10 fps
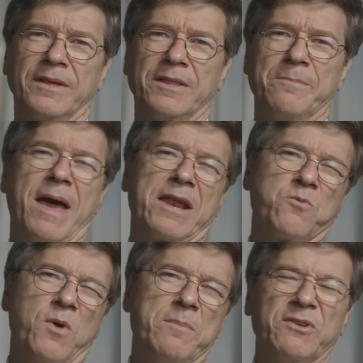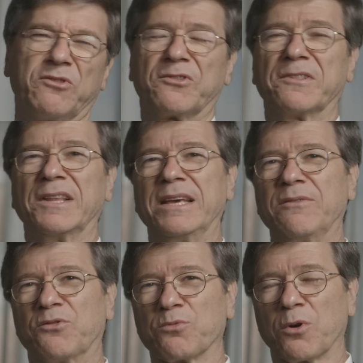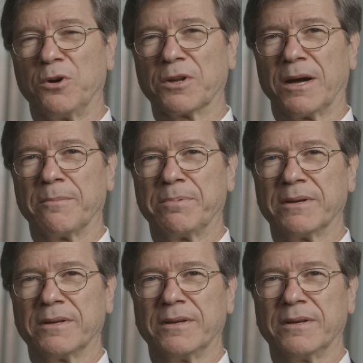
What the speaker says: the men and women, sleeves rolled up,